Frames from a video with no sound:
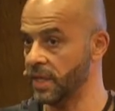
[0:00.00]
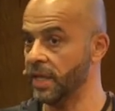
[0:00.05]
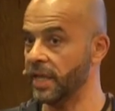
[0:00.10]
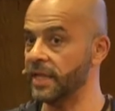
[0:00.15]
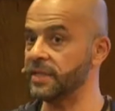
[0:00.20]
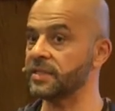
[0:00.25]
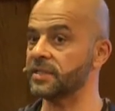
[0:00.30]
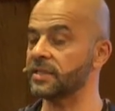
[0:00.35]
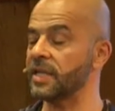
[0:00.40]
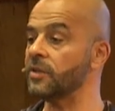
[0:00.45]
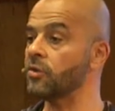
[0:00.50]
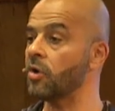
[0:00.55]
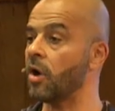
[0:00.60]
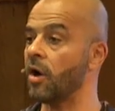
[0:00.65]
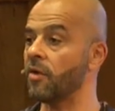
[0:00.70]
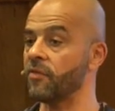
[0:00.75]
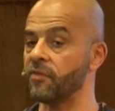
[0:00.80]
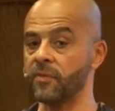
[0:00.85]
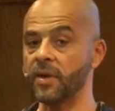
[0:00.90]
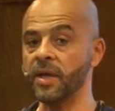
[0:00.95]
Instead
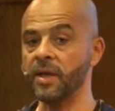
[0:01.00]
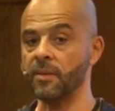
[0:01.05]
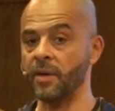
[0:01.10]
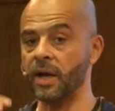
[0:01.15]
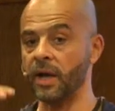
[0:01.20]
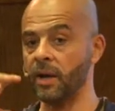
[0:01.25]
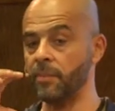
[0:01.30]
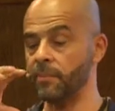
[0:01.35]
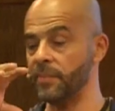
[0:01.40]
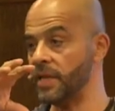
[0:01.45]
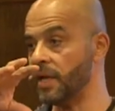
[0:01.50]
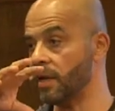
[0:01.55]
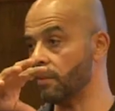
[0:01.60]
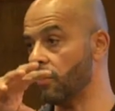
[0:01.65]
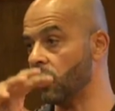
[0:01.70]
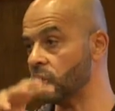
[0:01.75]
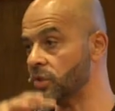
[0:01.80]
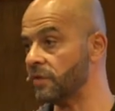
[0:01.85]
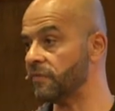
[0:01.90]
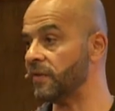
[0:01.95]
of being
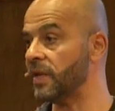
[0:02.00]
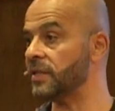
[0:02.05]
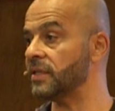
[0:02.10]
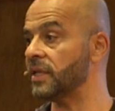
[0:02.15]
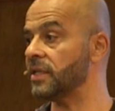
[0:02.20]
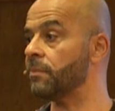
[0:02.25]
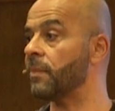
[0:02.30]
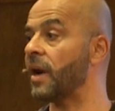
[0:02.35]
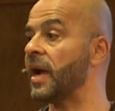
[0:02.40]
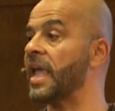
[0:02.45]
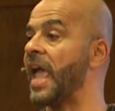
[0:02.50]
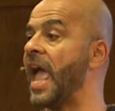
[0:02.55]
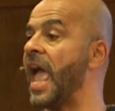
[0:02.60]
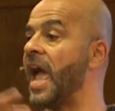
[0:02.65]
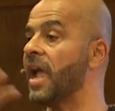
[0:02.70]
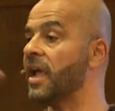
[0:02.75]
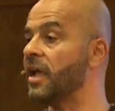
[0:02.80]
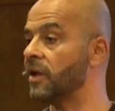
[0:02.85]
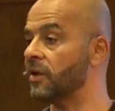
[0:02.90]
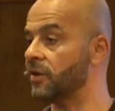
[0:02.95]
motivated by
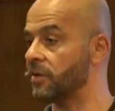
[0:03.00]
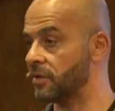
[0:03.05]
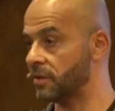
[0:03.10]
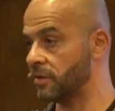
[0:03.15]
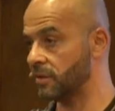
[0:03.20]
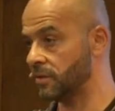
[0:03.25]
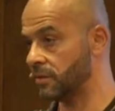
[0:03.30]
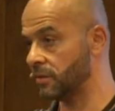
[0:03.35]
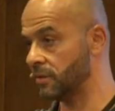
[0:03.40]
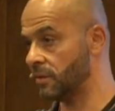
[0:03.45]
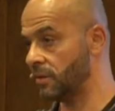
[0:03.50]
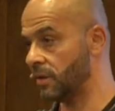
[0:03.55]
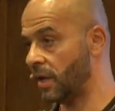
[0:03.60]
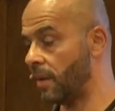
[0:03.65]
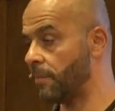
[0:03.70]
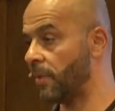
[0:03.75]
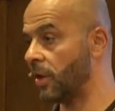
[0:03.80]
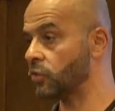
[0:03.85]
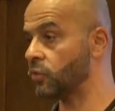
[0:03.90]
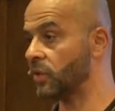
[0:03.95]
anger
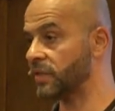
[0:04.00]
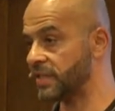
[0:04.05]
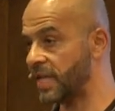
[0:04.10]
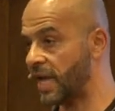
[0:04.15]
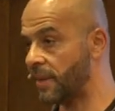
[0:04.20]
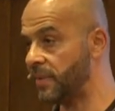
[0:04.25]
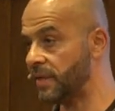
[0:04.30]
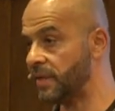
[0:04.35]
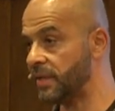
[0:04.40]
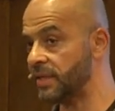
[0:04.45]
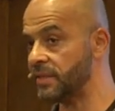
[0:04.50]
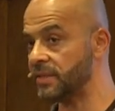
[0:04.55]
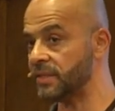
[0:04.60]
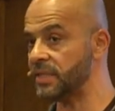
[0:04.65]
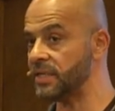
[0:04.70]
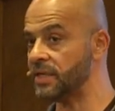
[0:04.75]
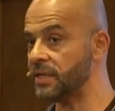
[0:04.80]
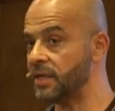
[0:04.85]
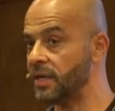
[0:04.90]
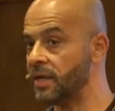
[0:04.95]
about what's happening in
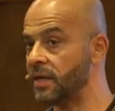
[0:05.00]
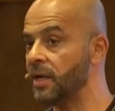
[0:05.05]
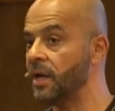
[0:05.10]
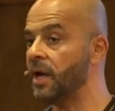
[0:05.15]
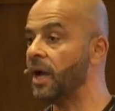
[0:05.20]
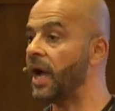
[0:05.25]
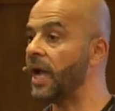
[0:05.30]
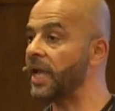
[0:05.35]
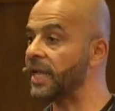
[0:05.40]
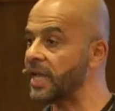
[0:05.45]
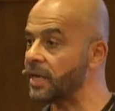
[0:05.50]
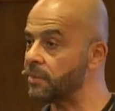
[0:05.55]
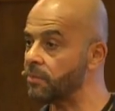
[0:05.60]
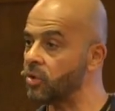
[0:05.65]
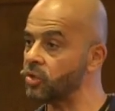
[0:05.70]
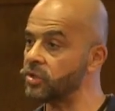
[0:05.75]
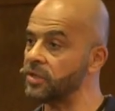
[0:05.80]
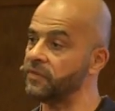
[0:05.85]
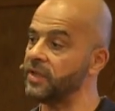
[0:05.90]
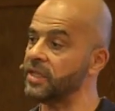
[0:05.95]
Syria, I can
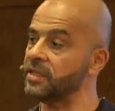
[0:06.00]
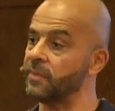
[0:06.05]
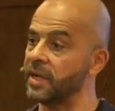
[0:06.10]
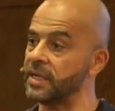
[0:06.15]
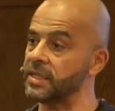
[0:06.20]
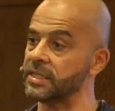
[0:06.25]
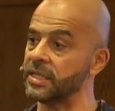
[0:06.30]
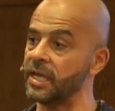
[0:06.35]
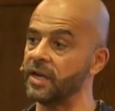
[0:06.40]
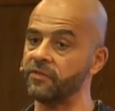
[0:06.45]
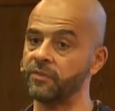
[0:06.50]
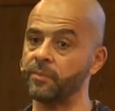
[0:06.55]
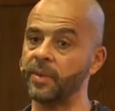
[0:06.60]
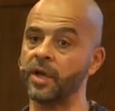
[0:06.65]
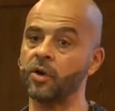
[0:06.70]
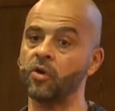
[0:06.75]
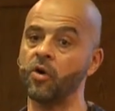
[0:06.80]
motivate myself by